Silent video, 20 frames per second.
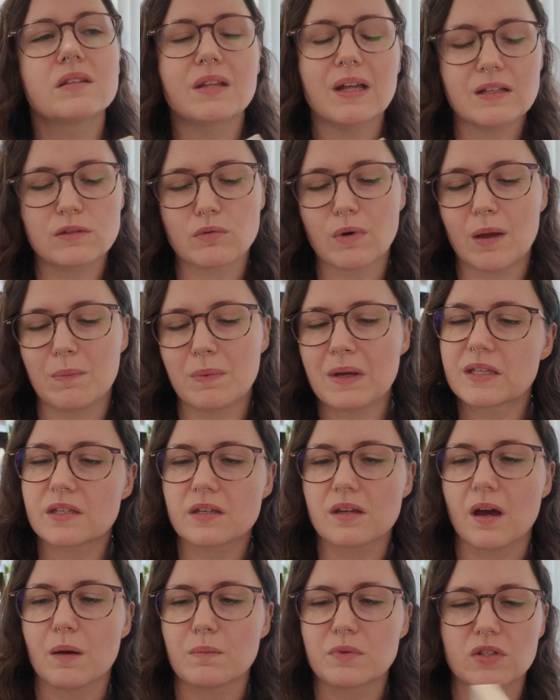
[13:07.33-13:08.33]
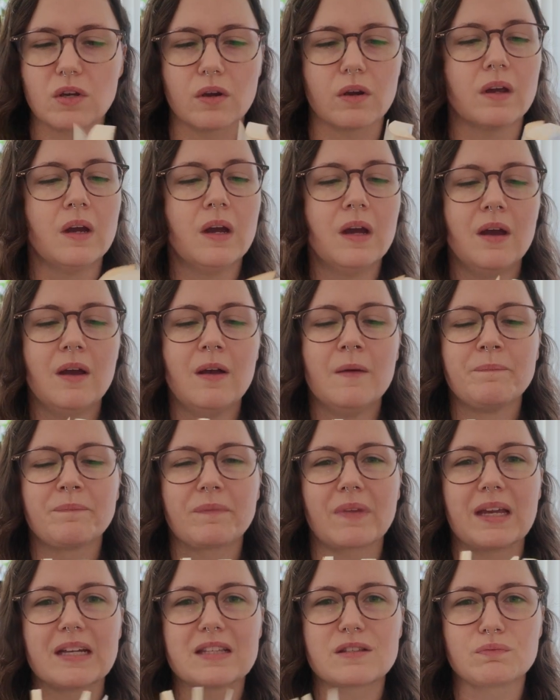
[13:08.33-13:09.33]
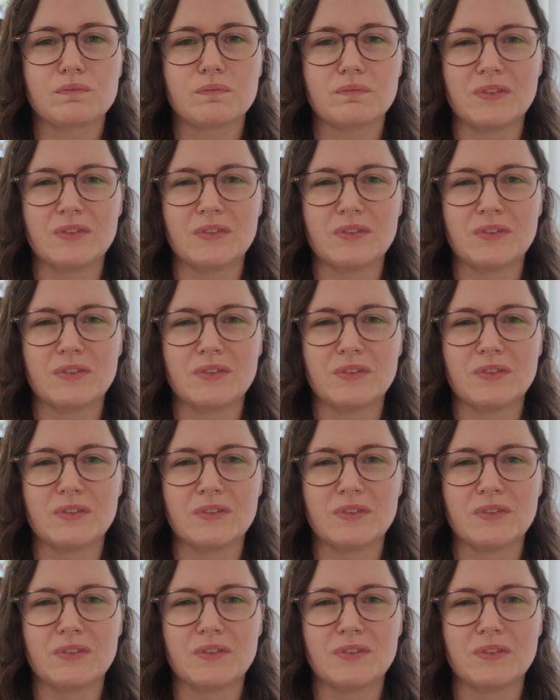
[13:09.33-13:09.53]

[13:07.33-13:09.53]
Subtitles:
So that's why I picked it up. So it's